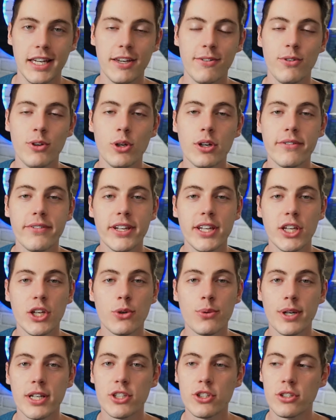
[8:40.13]
If you have any
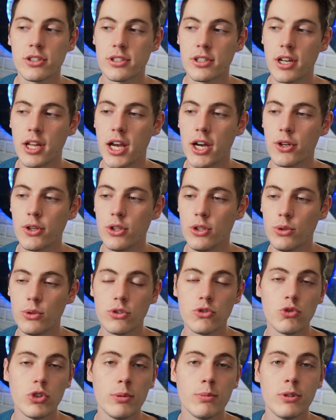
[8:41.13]
questions on how to
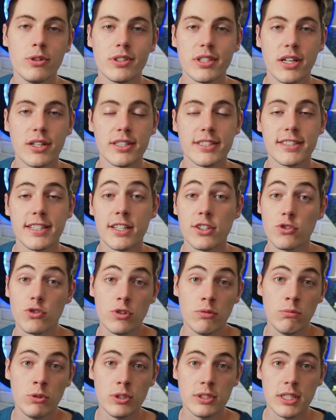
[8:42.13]
use Streamloots, how to set
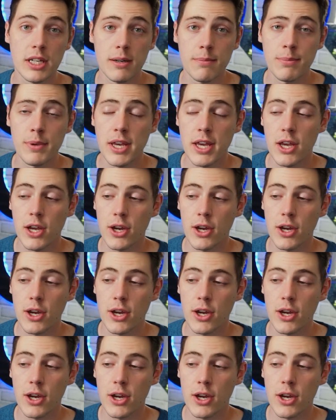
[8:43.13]
Streamloots up,